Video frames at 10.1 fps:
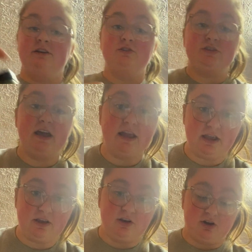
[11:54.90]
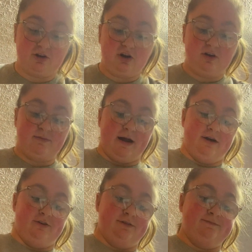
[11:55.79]
you take your curry
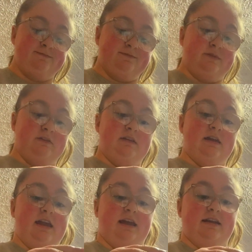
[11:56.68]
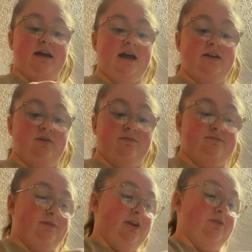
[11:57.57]
powder, and I don't
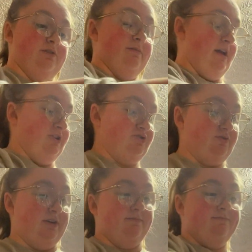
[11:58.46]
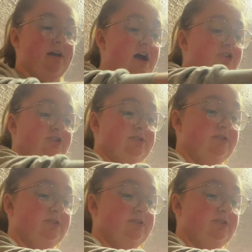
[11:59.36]
use a measuring. I just